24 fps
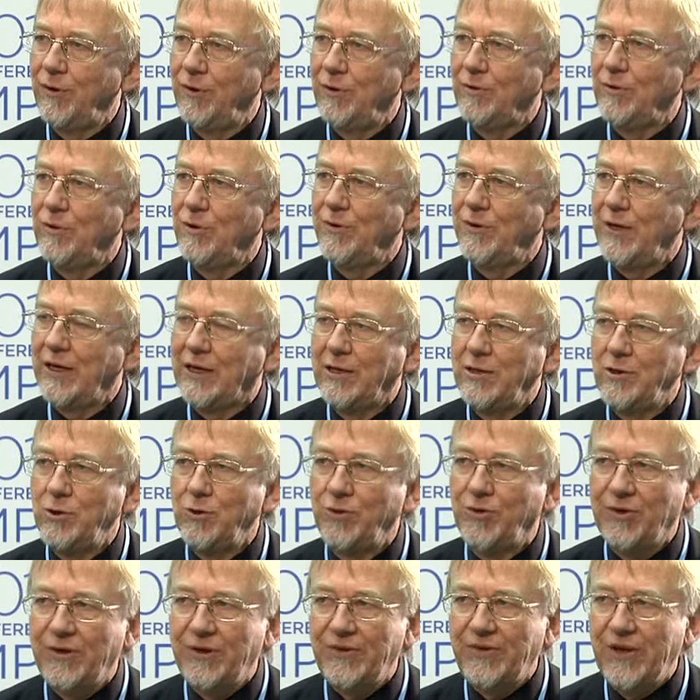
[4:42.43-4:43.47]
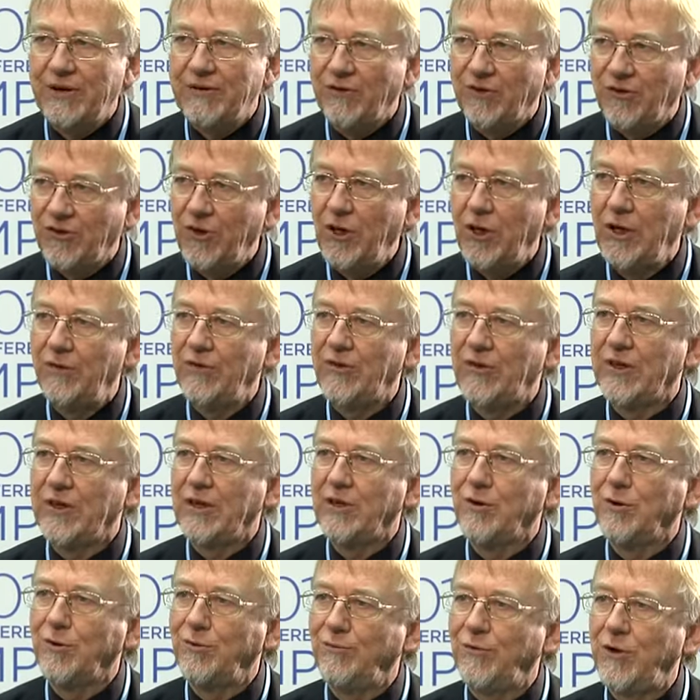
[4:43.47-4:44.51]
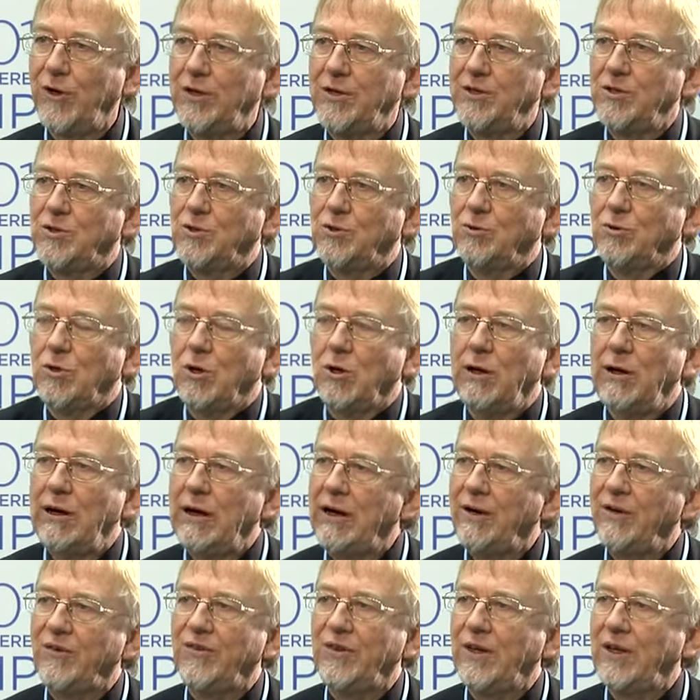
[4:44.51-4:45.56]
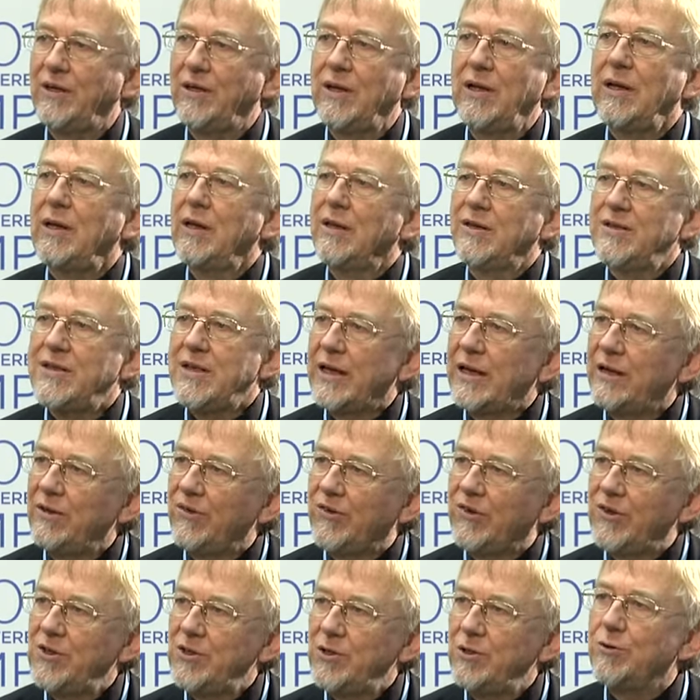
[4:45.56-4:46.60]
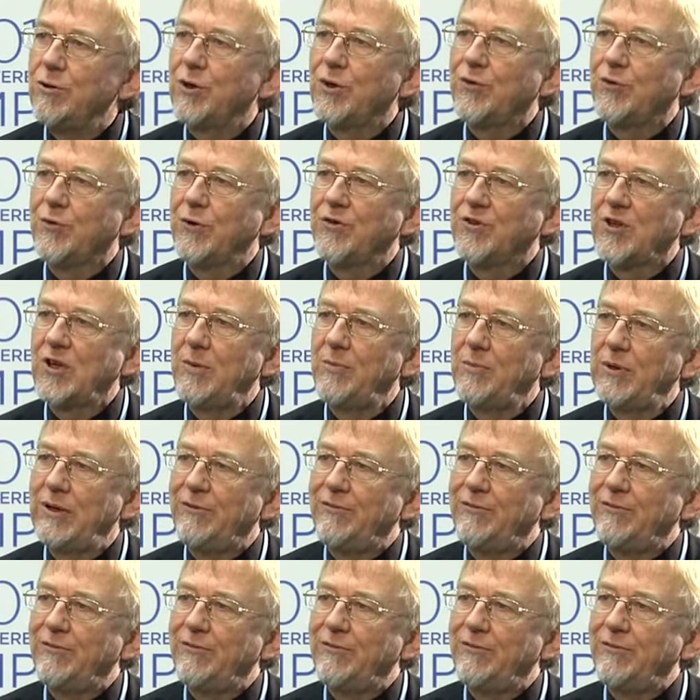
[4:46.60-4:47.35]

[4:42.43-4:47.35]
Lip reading: you know, they can use it as their reserves, they can convert it to dollars and yens and euros, for example.